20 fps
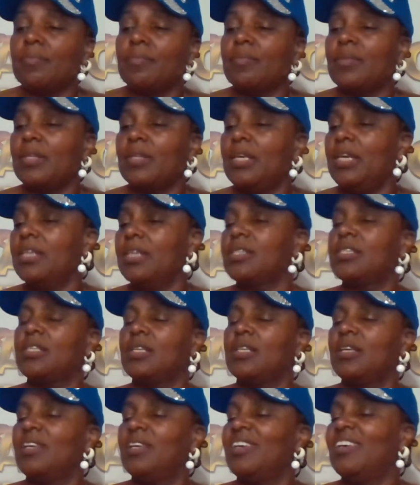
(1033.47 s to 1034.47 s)
Yes,
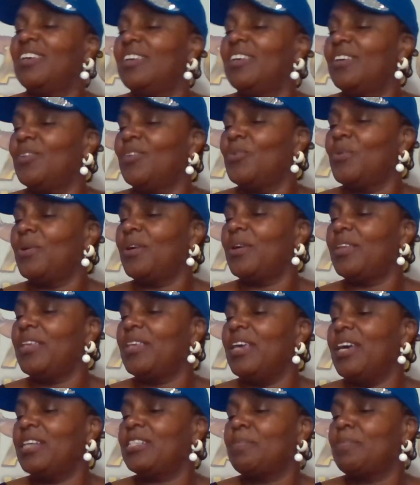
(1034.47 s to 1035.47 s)

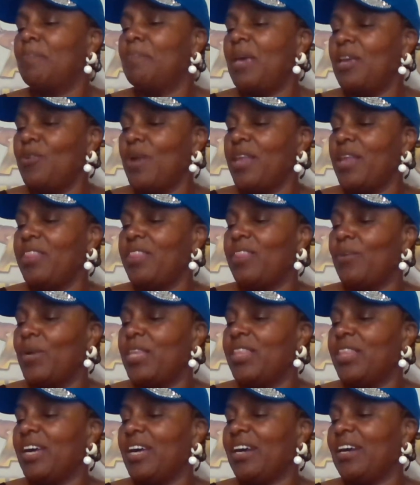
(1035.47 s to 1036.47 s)
Mary
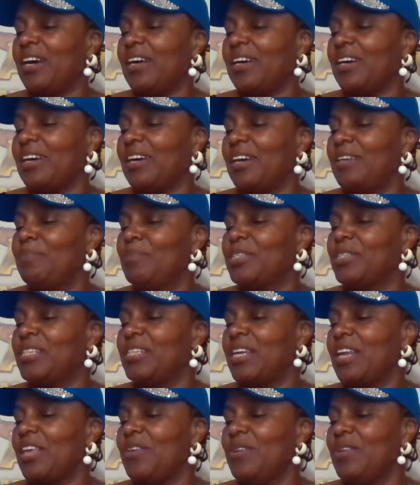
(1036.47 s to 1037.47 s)
Waidaka, karibu
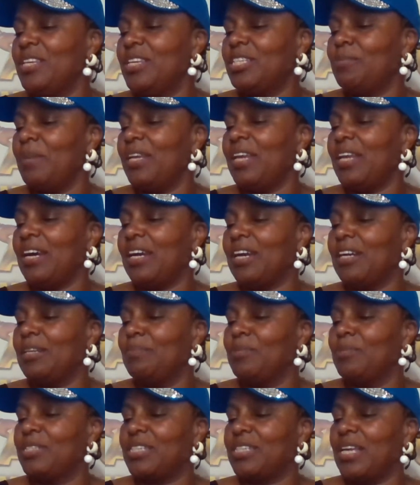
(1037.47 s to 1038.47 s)
sana. Eunice Maina,
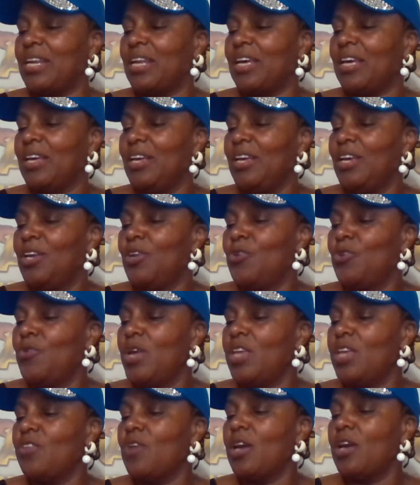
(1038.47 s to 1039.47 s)
karibu sana.
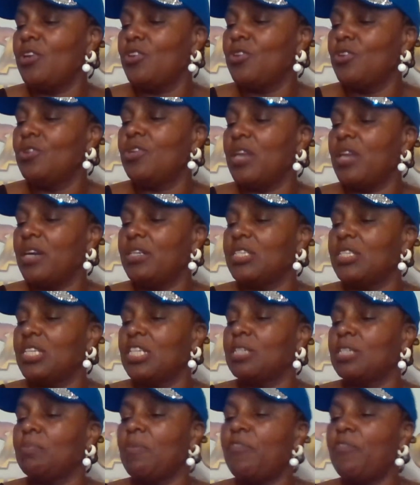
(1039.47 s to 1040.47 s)
Doing your due
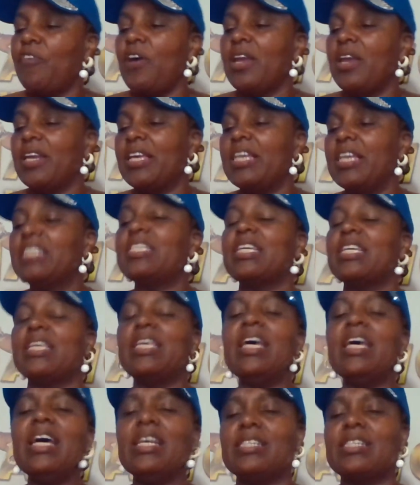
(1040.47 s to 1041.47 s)
diligence before engaging.
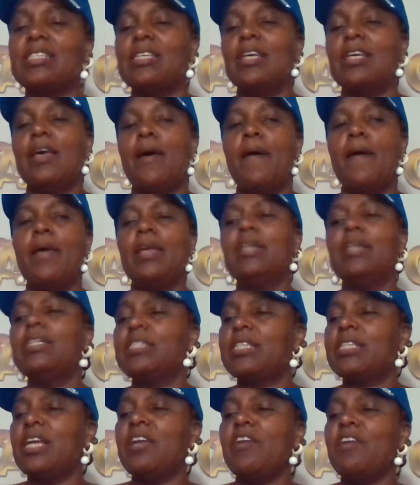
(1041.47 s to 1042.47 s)
Yes,
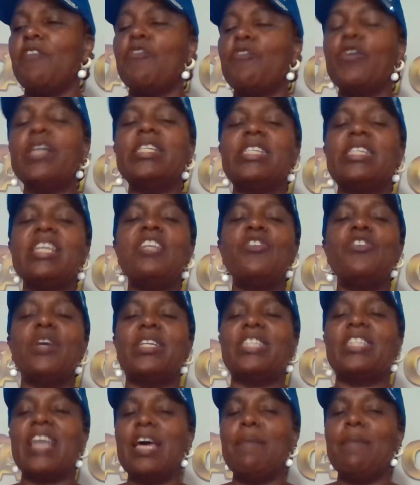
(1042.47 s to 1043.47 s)
instead of wasting your
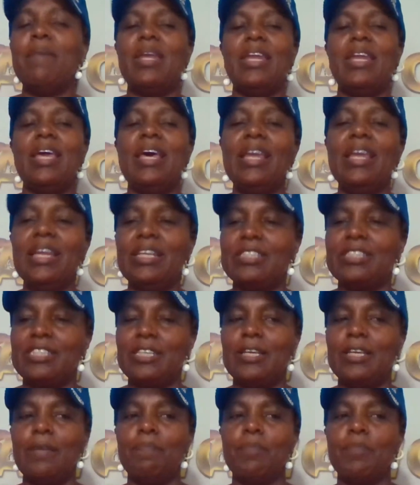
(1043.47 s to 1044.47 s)
time and
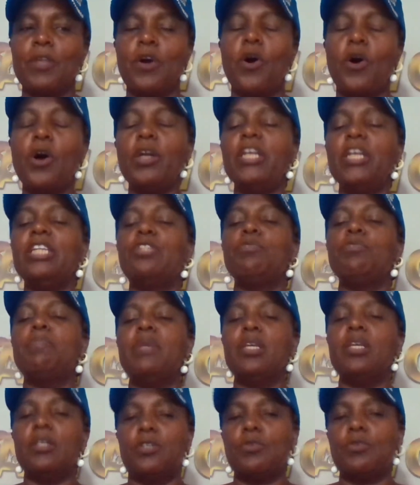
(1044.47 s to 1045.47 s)
energy only
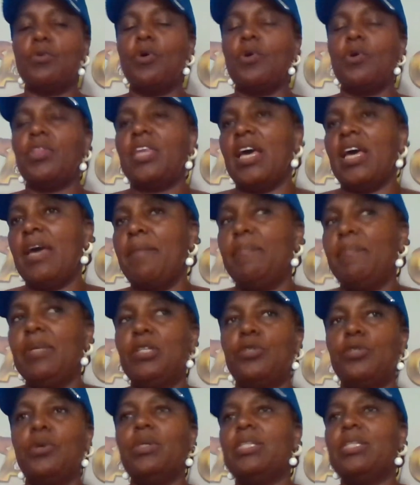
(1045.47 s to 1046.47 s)
to go there and be
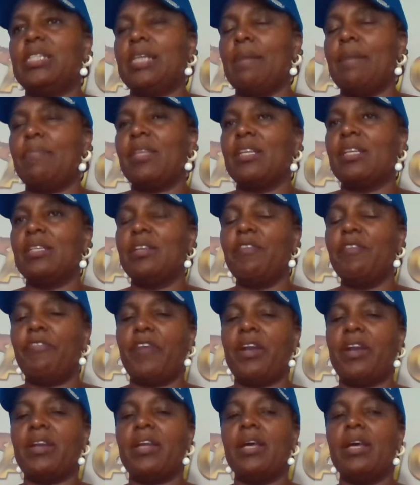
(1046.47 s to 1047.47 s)
told something
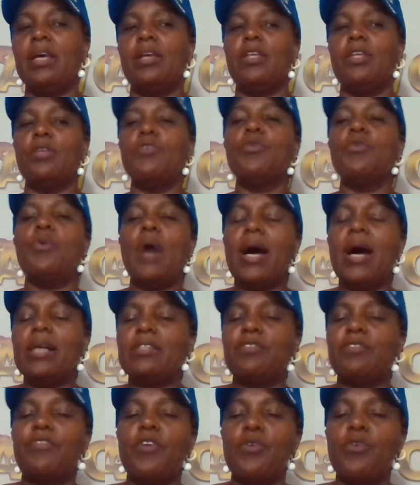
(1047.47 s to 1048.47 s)
different. You ask
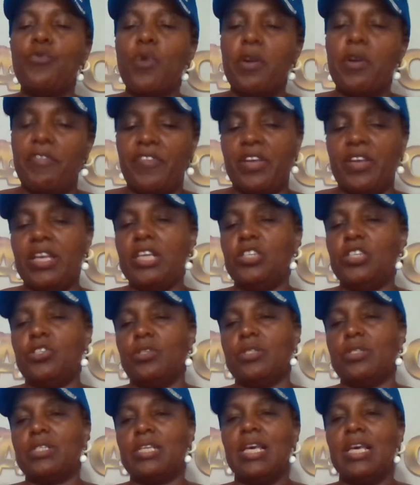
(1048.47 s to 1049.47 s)
for
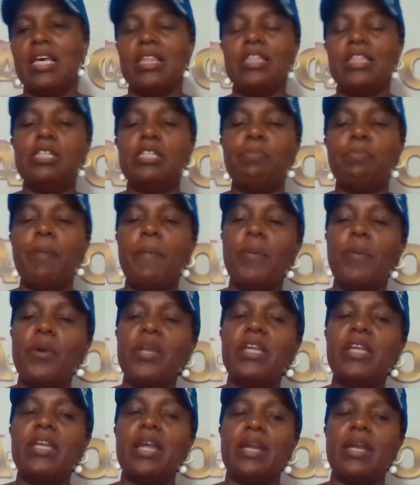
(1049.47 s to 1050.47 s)
qualifications. These people
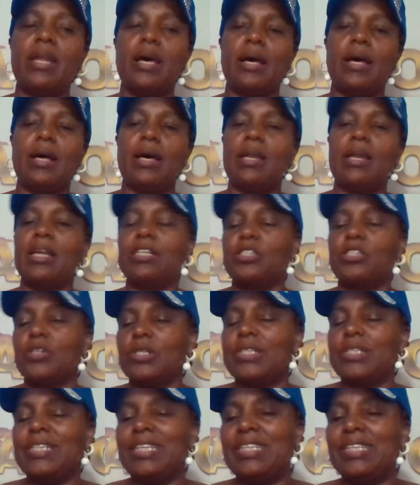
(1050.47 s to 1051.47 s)
need an
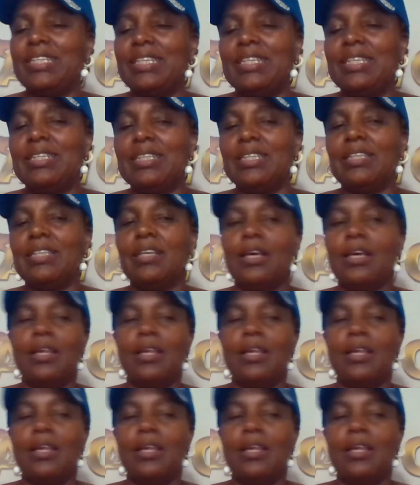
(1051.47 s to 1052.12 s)
associate degree.